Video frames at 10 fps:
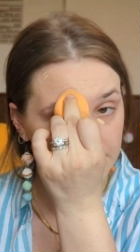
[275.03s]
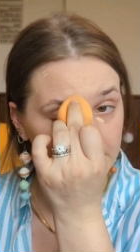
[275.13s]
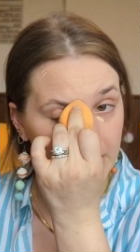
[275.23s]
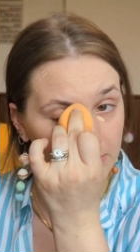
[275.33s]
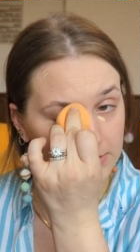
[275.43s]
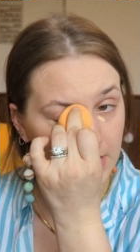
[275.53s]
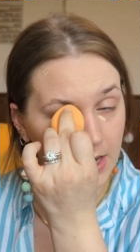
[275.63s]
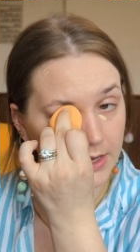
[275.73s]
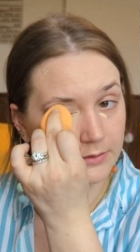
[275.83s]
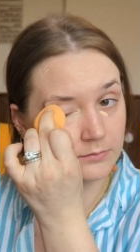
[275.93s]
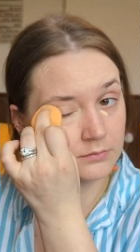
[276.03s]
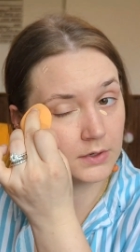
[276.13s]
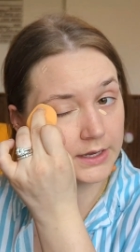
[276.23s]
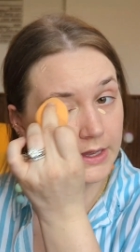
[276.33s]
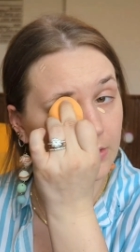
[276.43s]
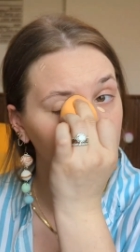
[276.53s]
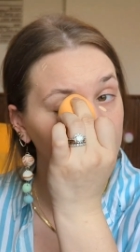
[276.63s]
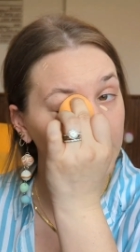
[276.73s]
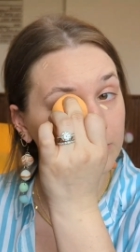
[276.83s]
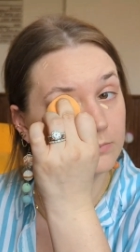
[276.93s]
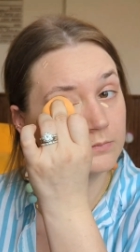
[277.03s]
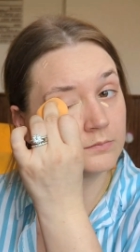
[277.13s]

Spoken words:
to be outside. I can't wait.